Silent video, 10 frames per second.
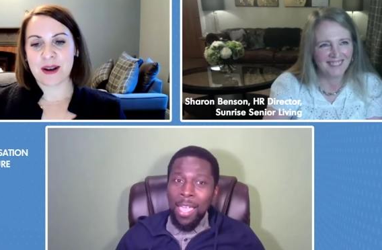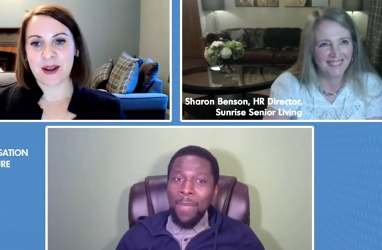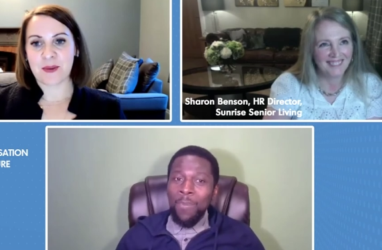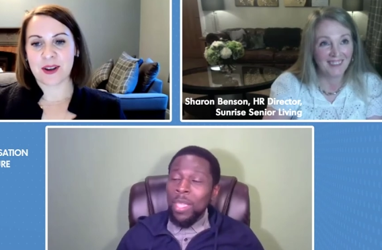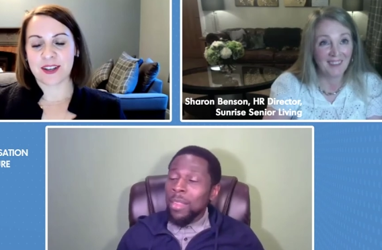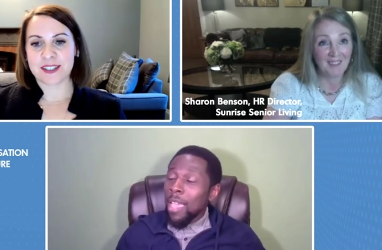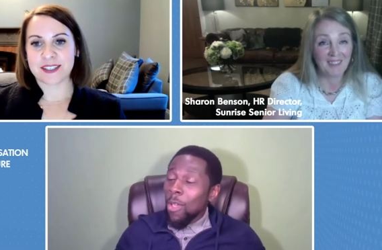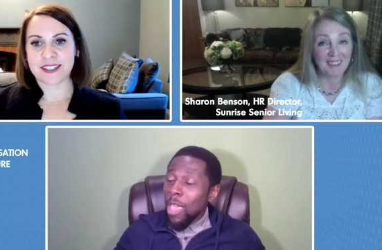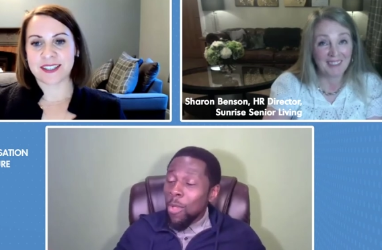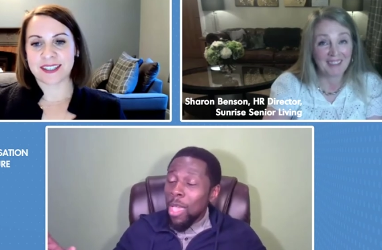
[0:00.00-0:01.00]
Speaker 1: uh, word! No,
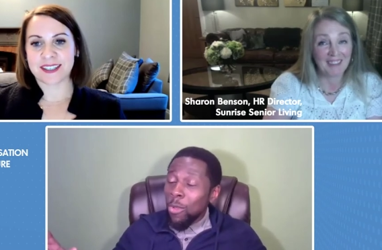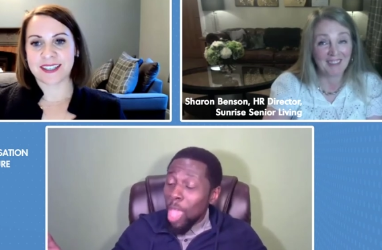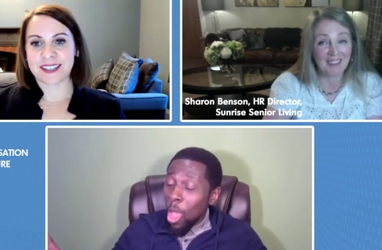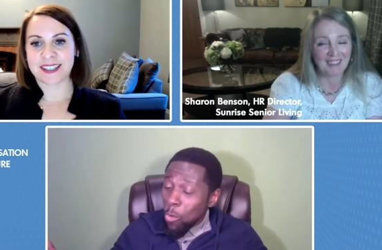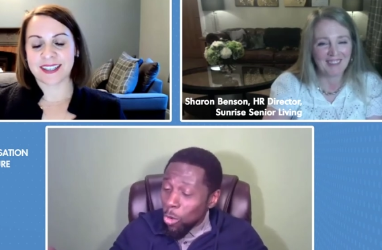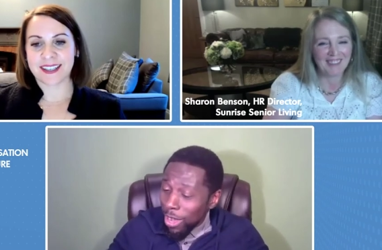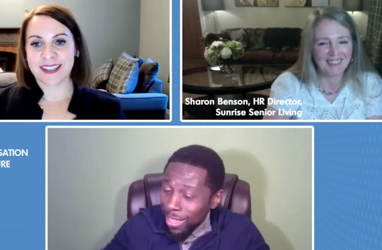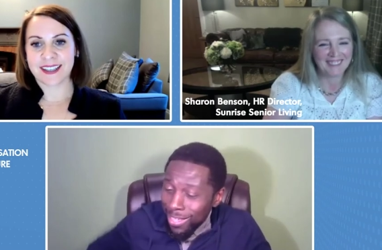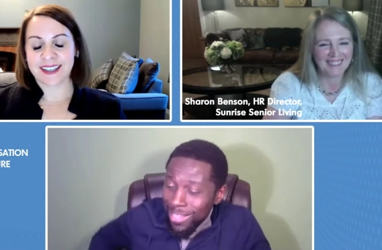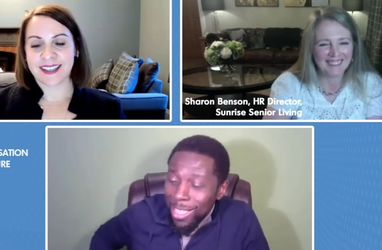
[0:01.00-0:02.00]
no, no! Don't worry.
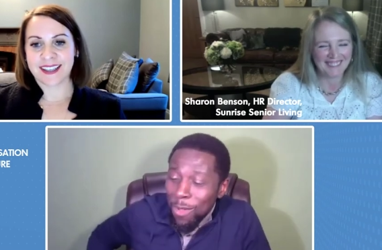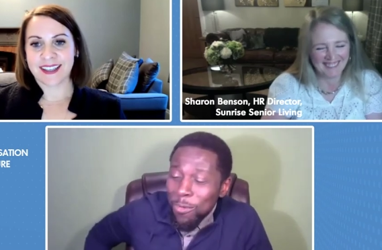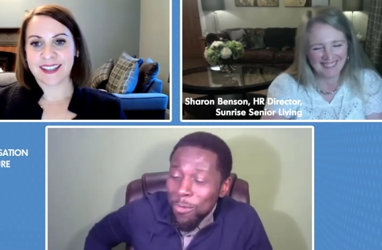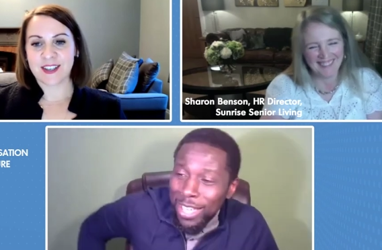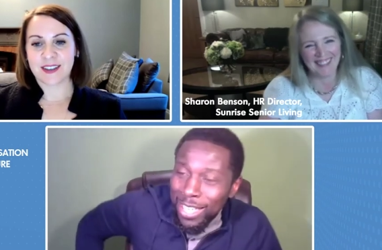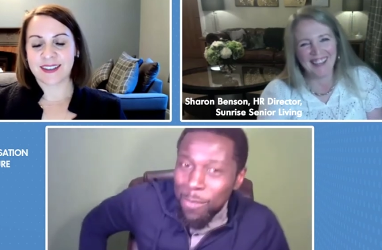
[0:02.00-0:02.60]
Don't worry.